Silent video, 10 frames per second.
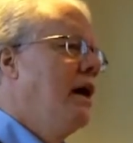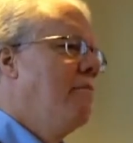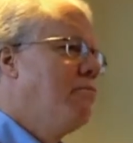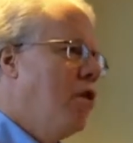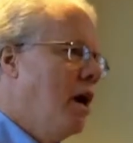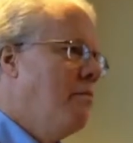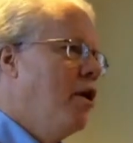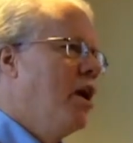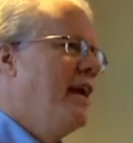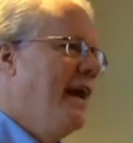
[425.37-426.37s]
and
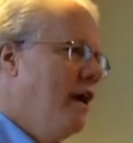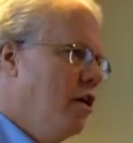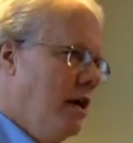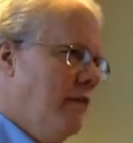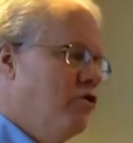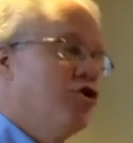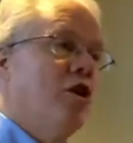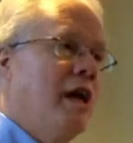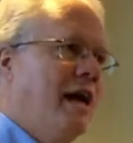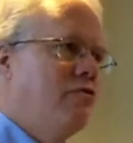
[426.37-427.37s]
primary
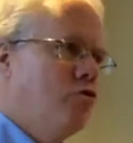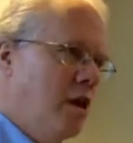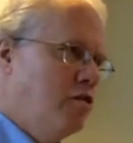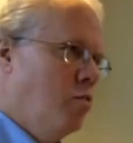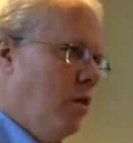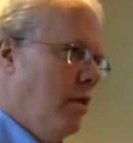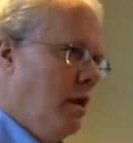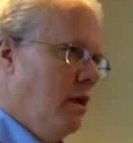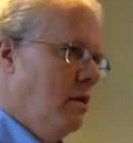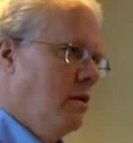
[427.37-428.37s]
caregivers are not
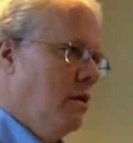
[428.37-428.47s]
trustworthy?